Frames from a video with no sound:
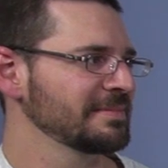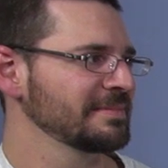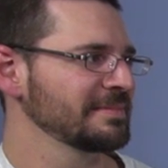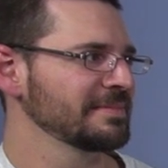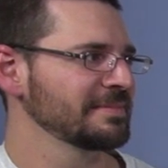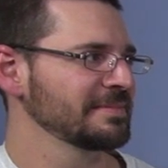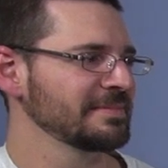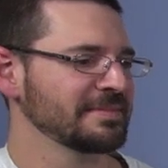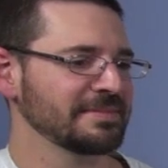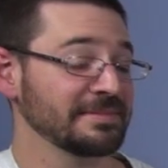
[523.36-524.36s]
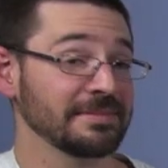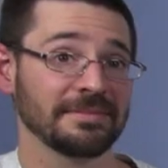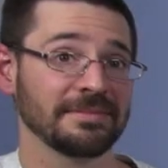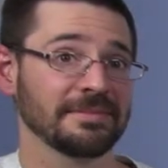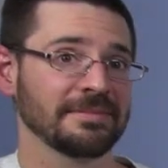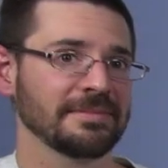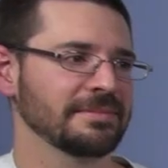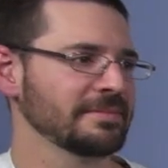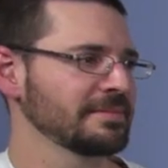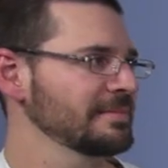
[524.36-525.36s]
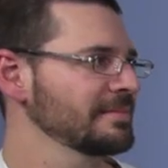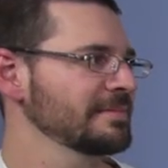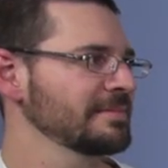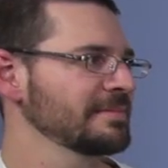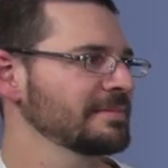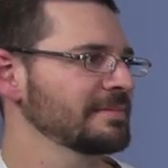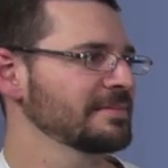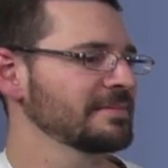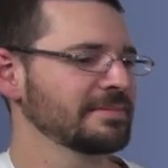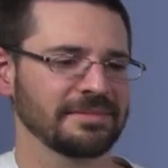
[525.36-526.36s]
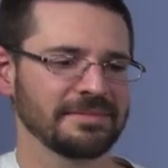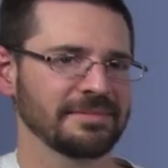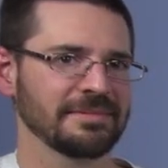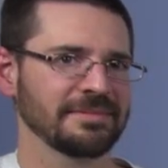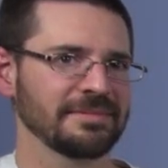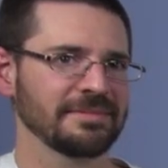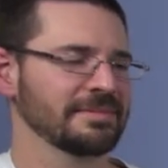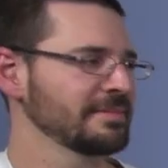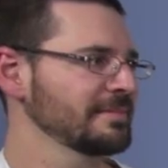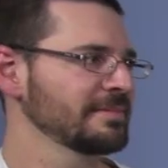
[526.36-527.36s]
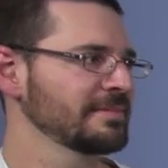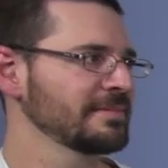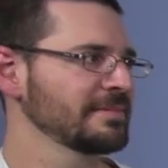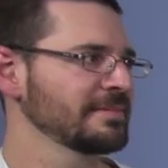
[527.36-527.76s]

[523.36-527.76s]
The person shown says nothing.